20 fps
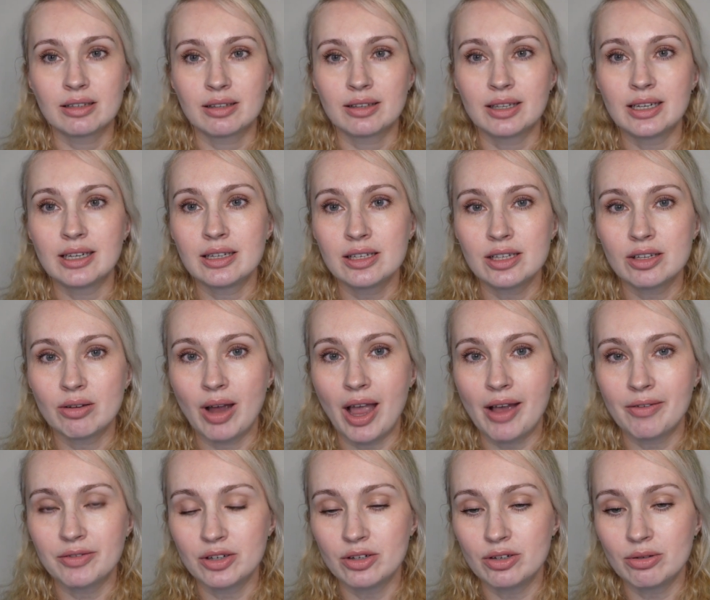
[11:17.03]
things you
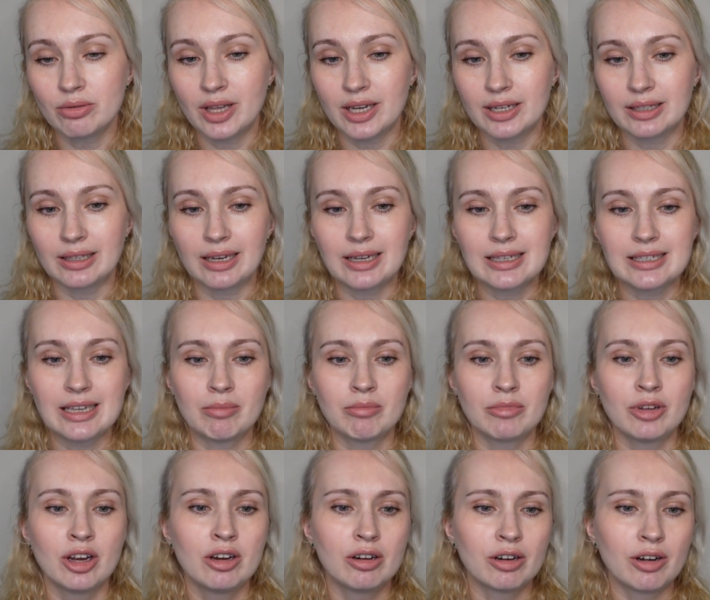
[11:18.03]
have to do that, like
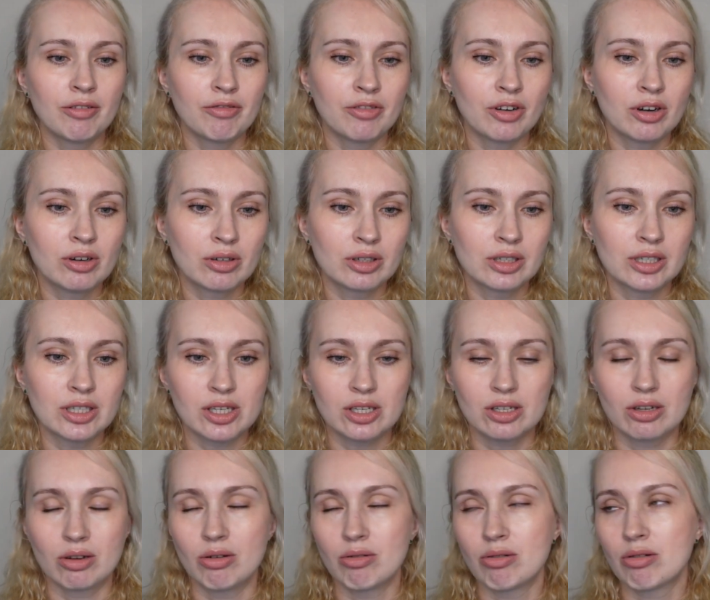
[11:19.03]
some
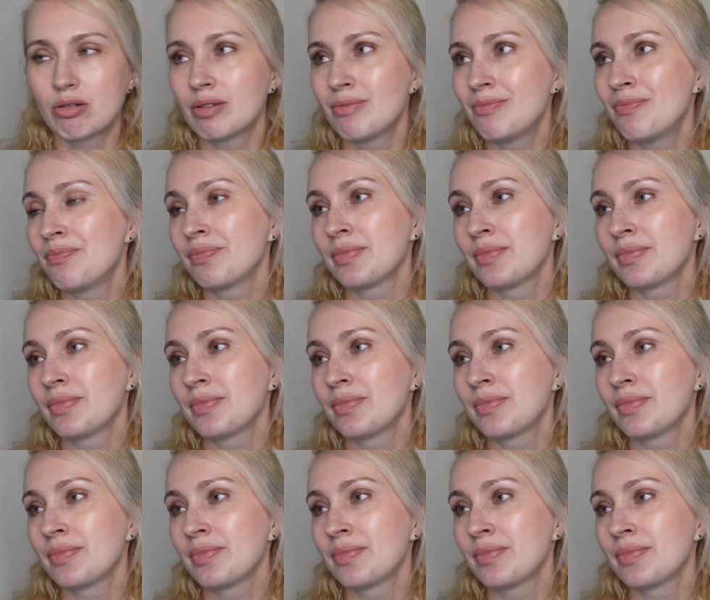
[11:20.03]
referrals or